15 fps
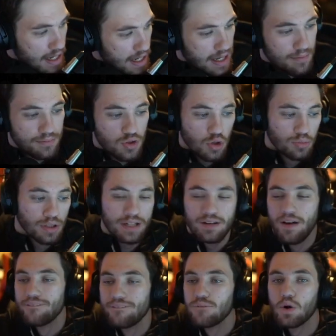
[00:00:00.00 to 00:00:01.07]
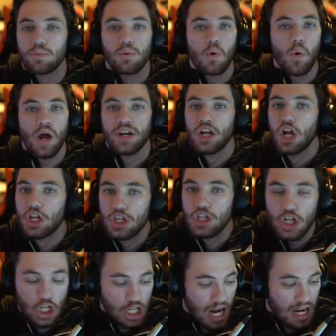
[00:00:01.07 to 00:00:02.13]
Dumoulin, 4.1. You're
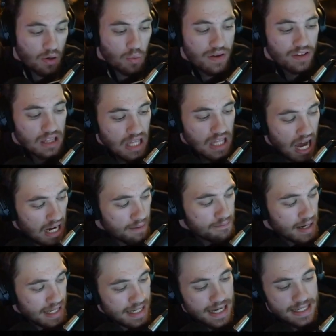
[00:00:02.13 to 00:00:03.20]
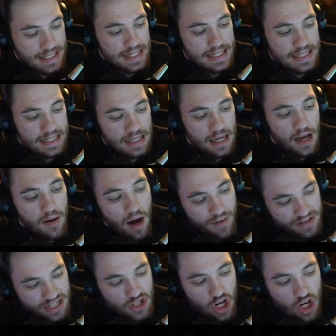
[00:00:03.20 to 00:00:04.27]
gone. We have a lot of money next season. Obviously,
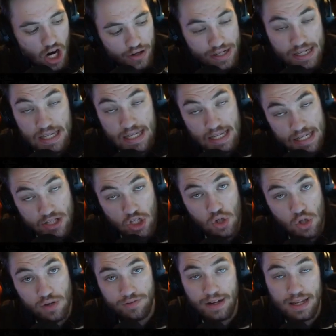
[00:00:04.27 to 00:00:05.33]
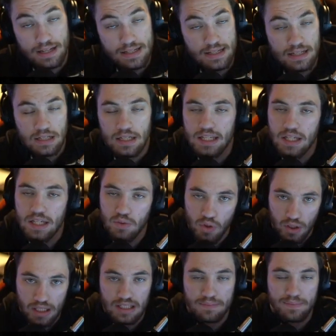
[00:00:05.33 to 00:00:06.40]
Jarry, he is the UFA next season. He will get
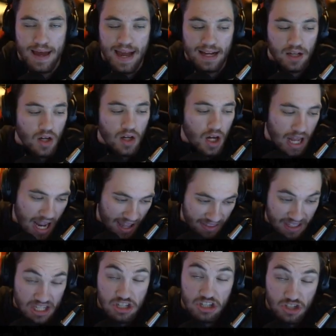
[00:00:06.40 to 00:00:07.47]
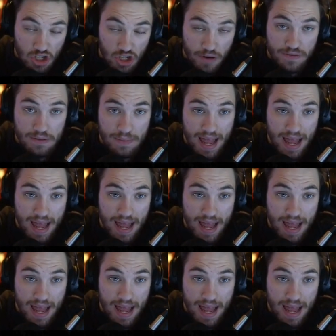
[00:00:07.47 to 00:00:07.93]
the bag. I think he deserves the bag.